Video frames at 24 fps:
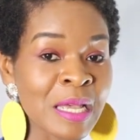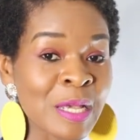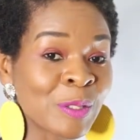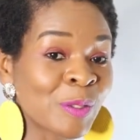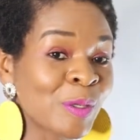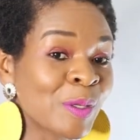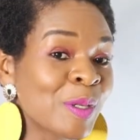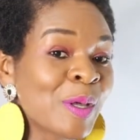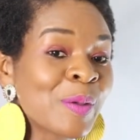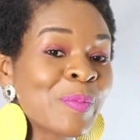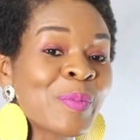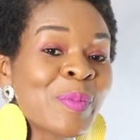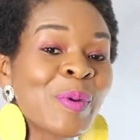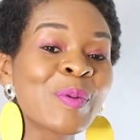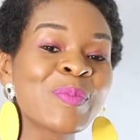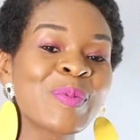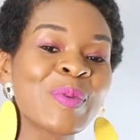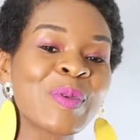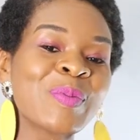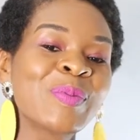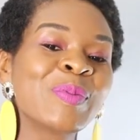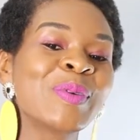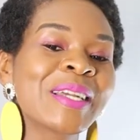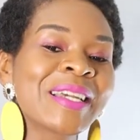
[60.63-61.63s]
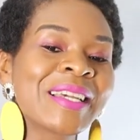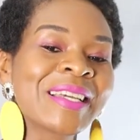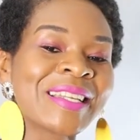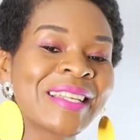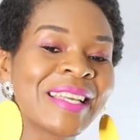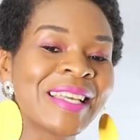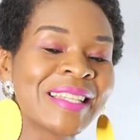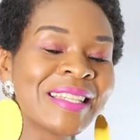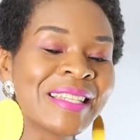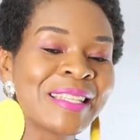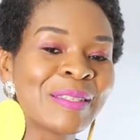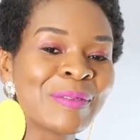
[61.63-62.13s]
so that more people can
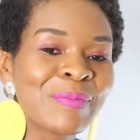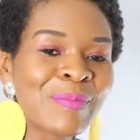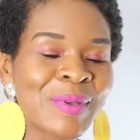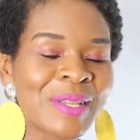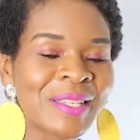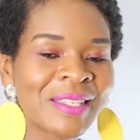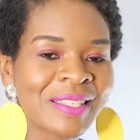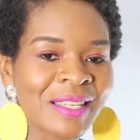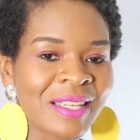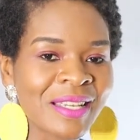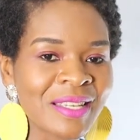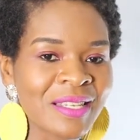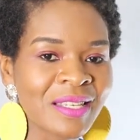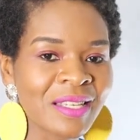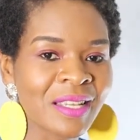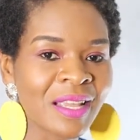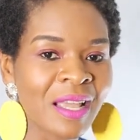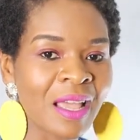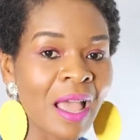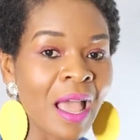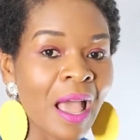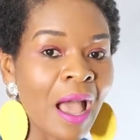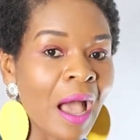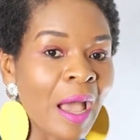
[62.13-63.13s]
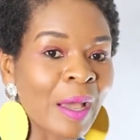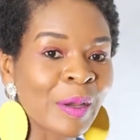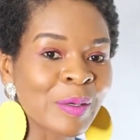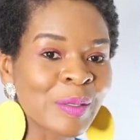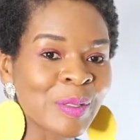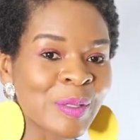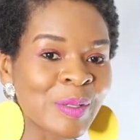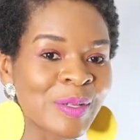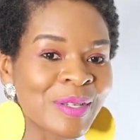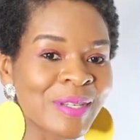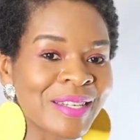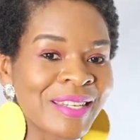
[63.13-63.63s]
get this message. I
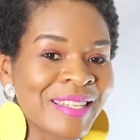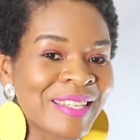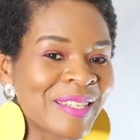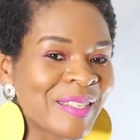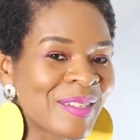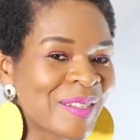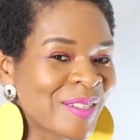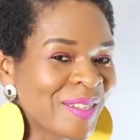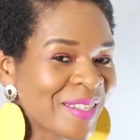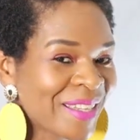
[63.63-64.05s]
also need you